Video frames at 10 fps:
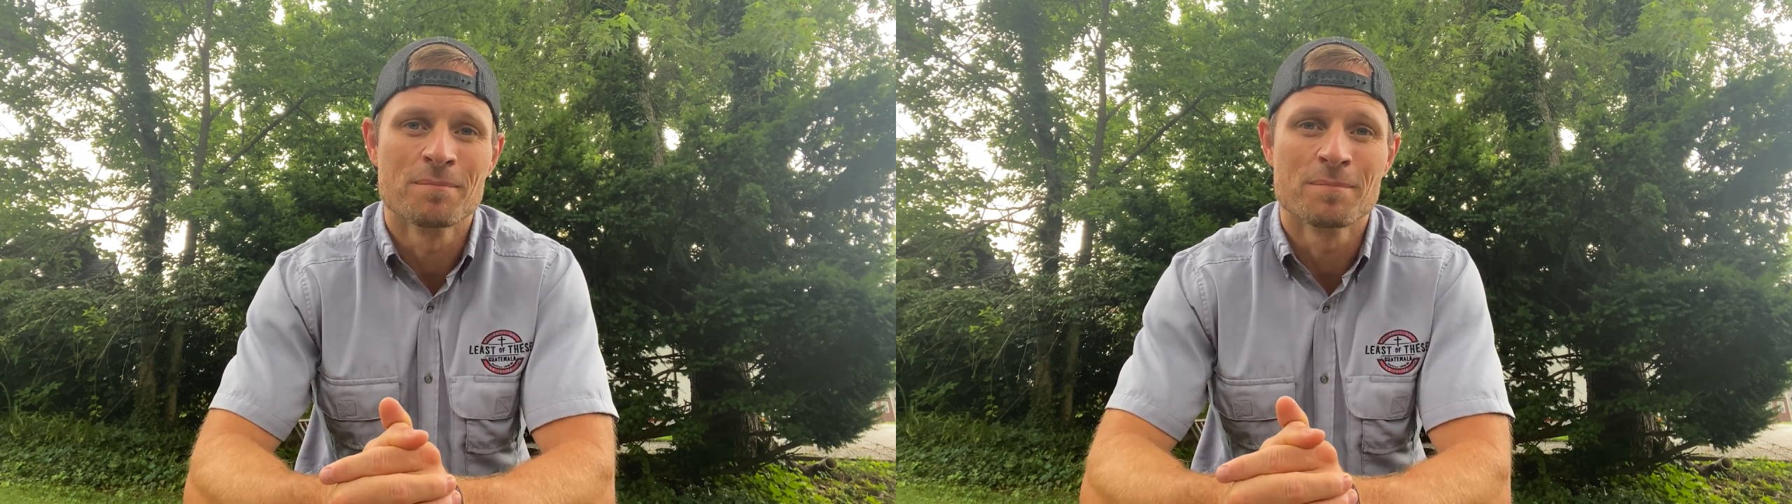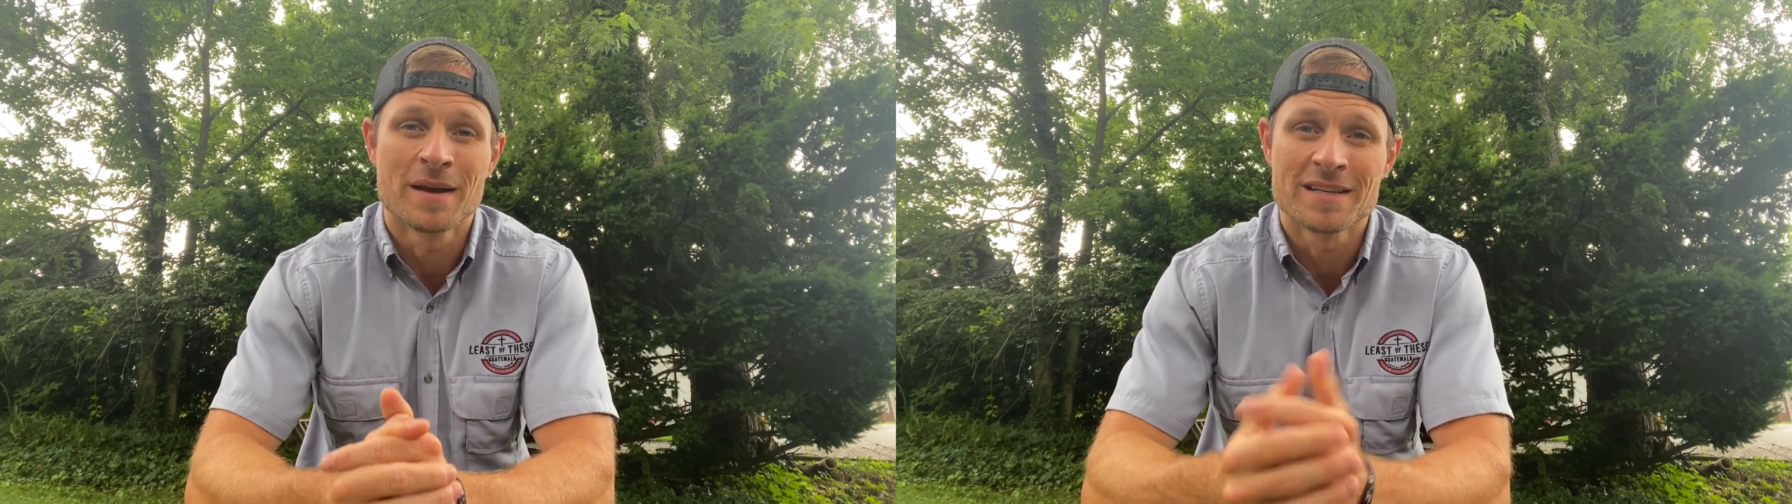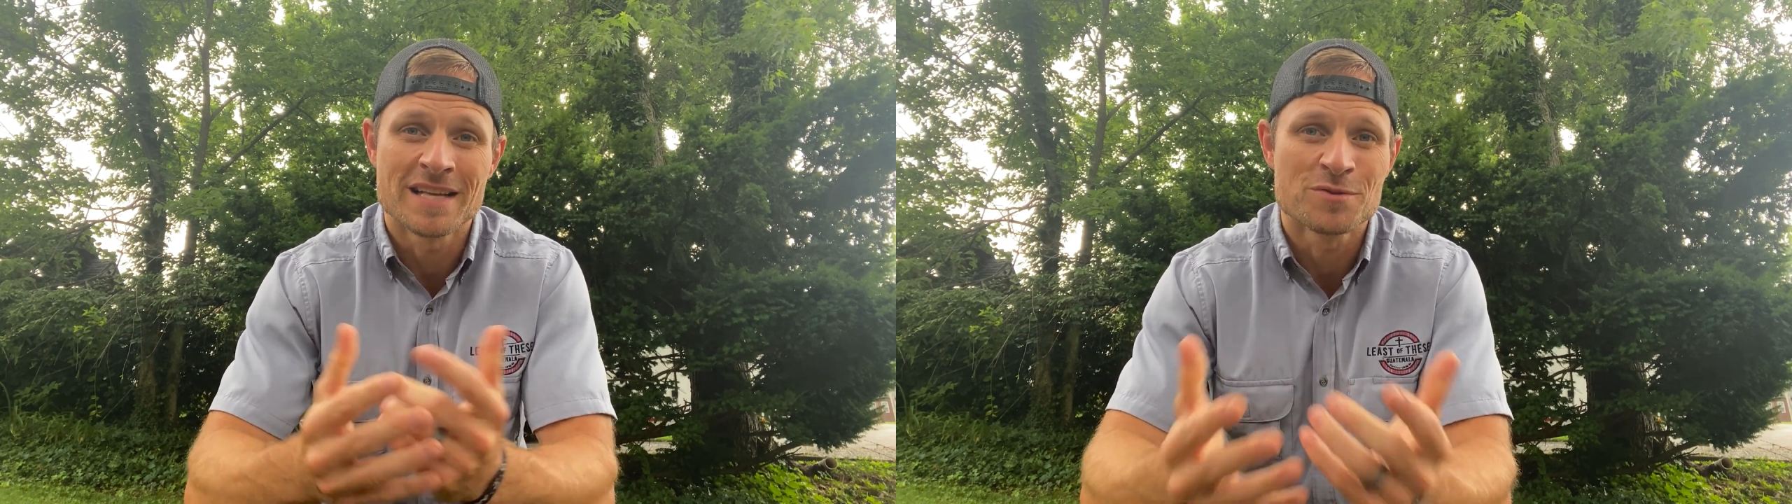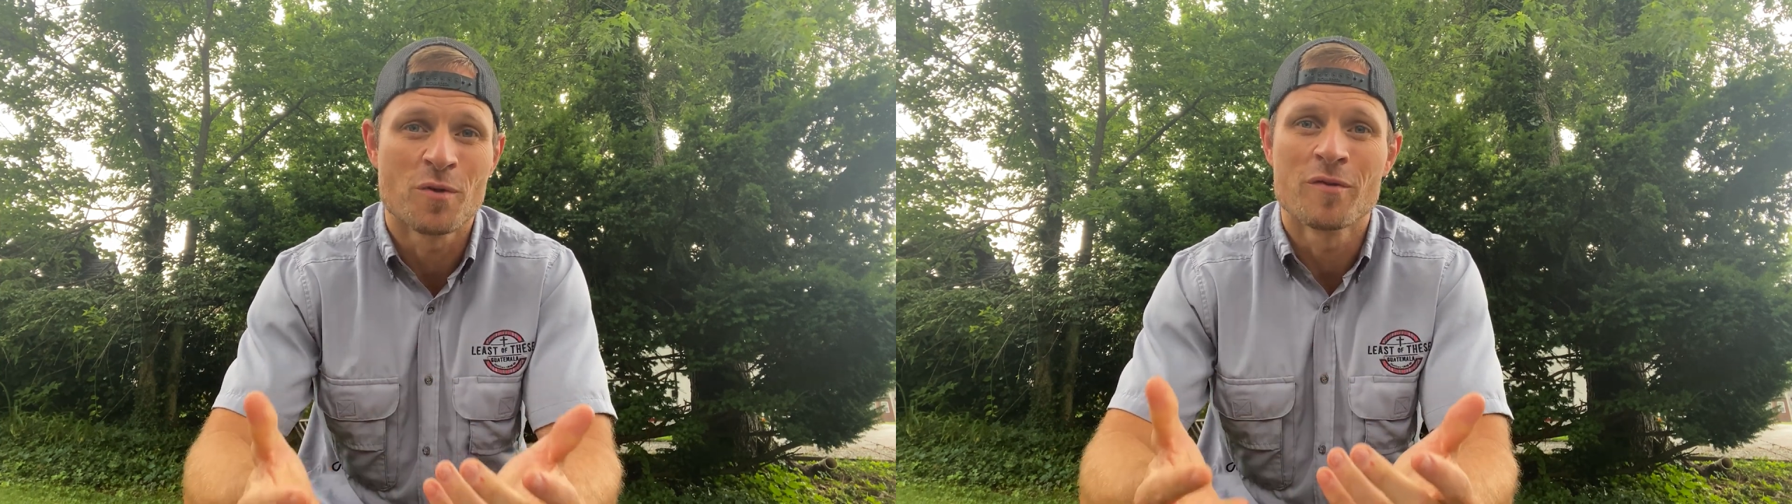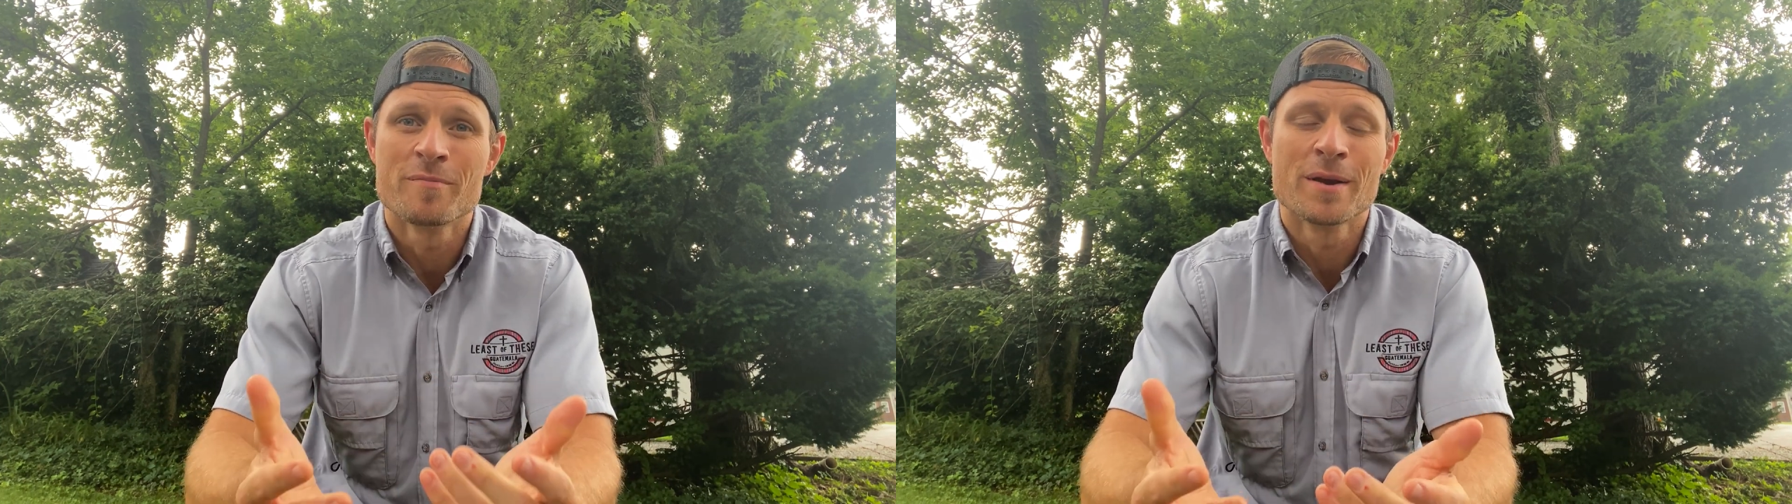because that's
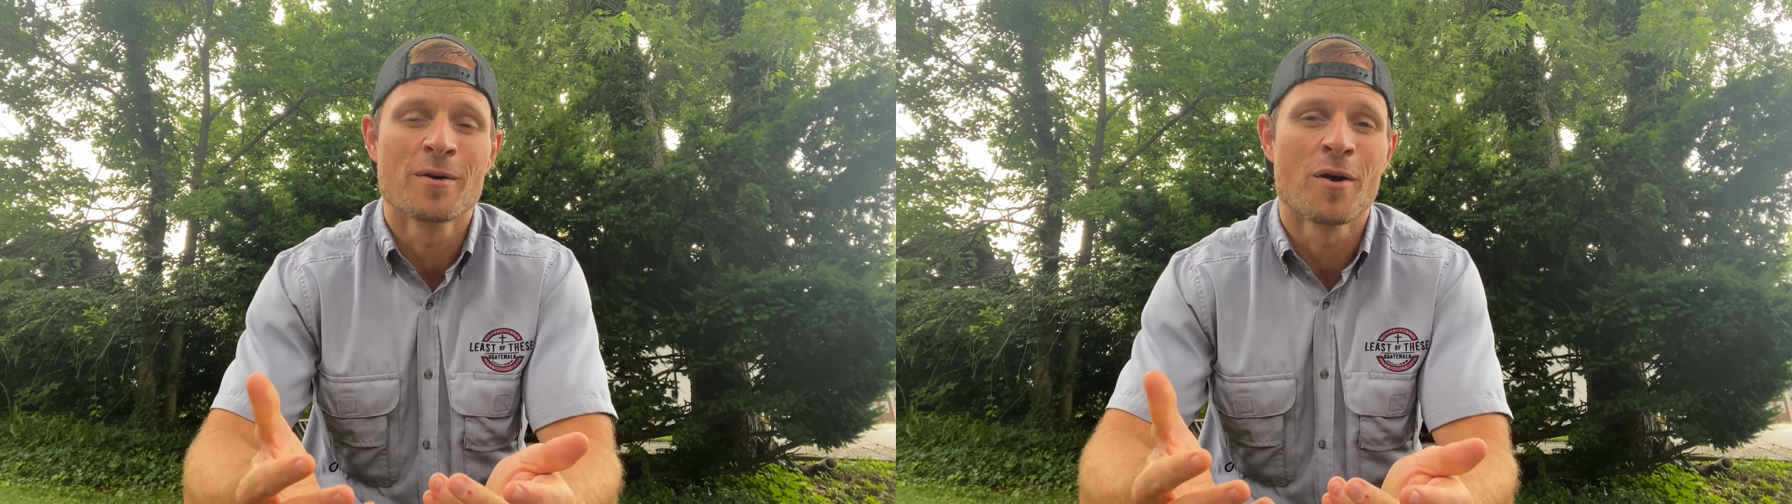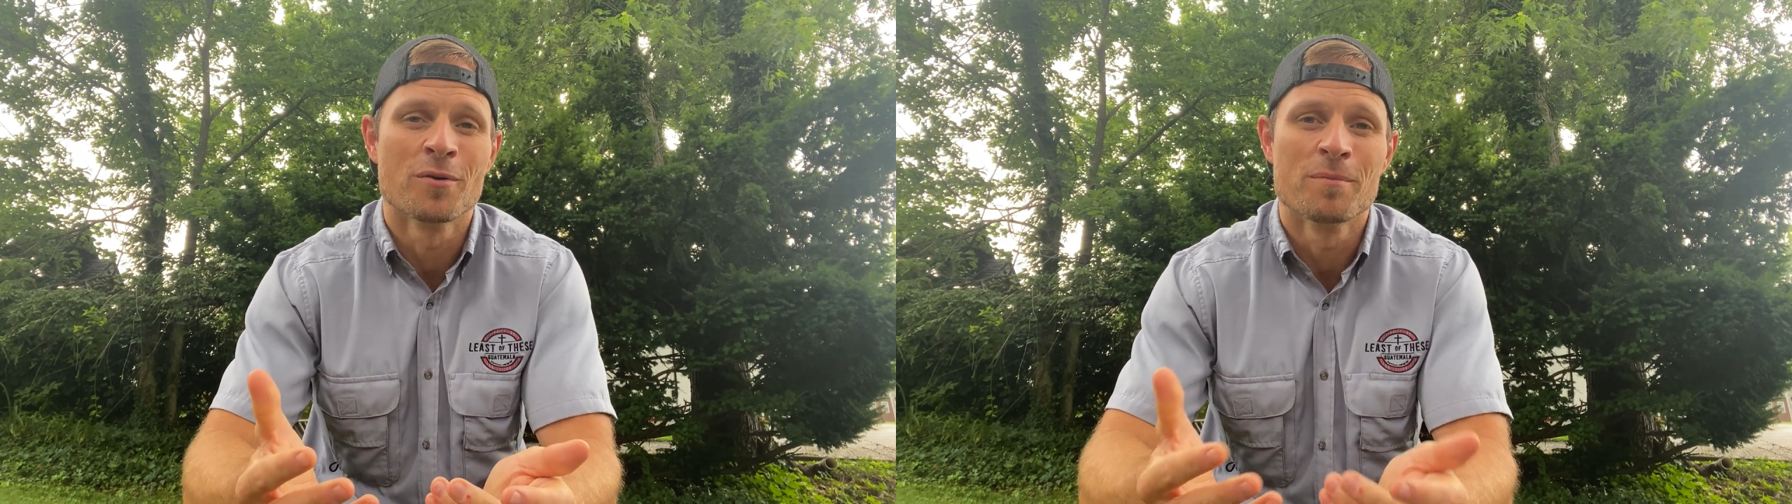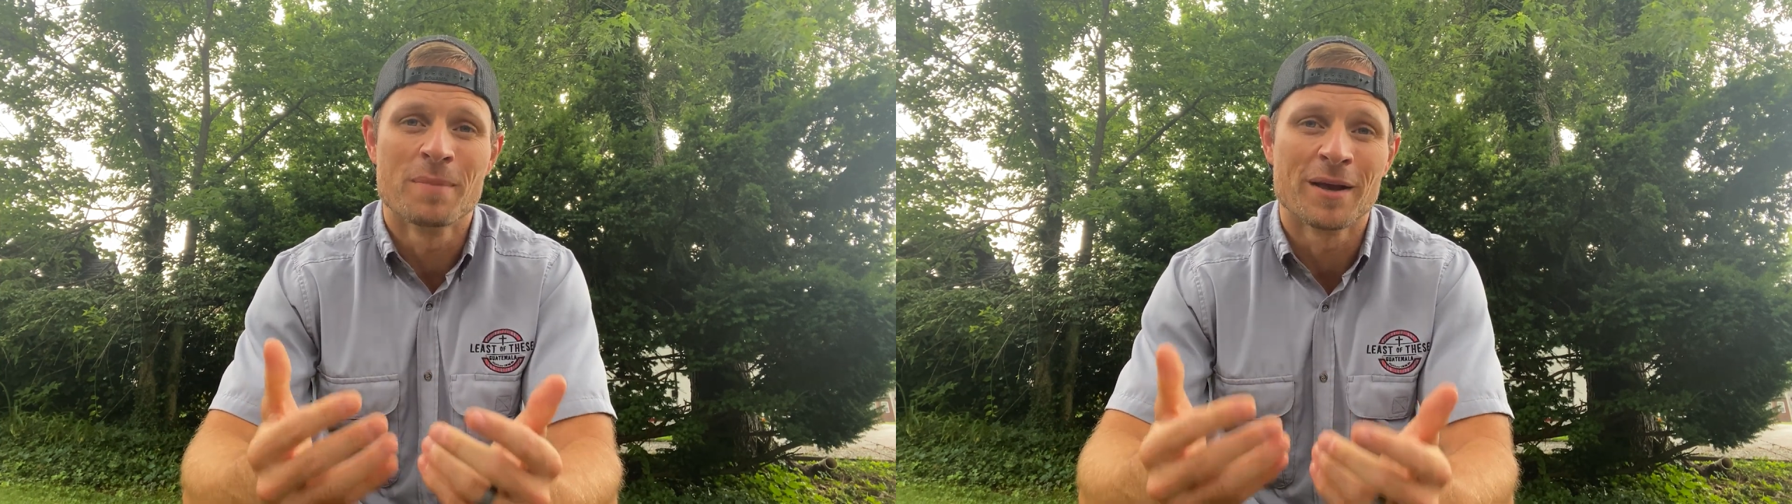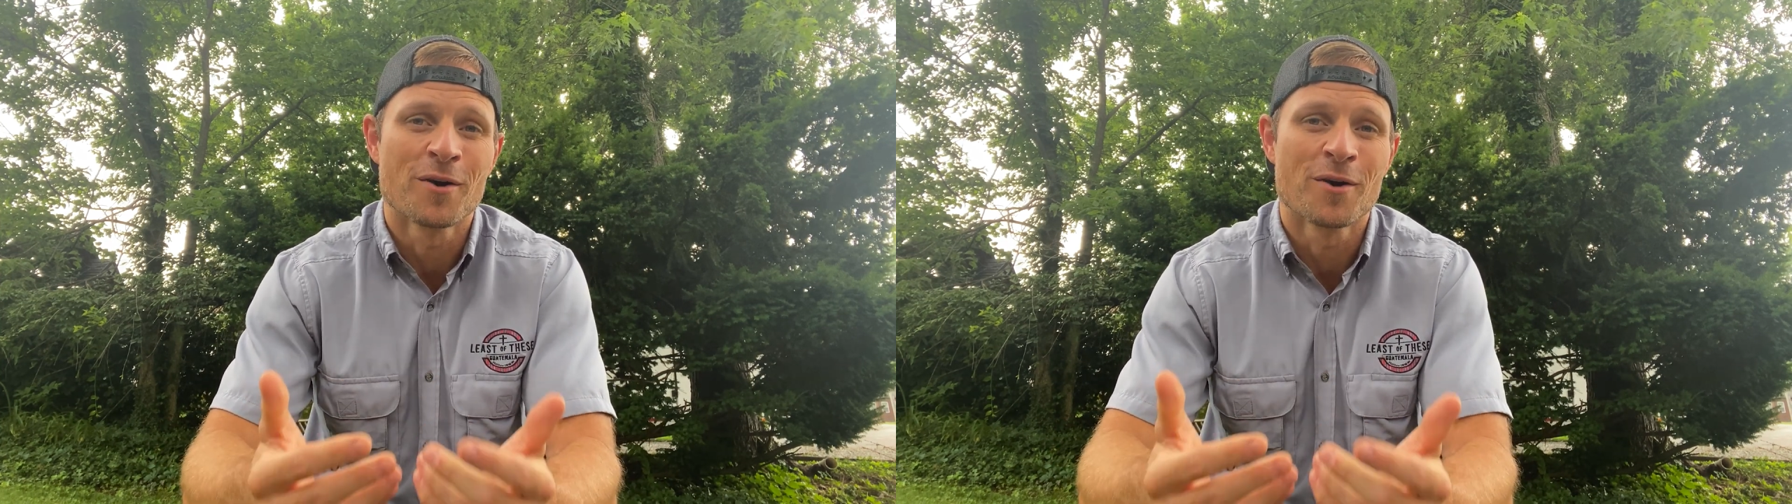what we've been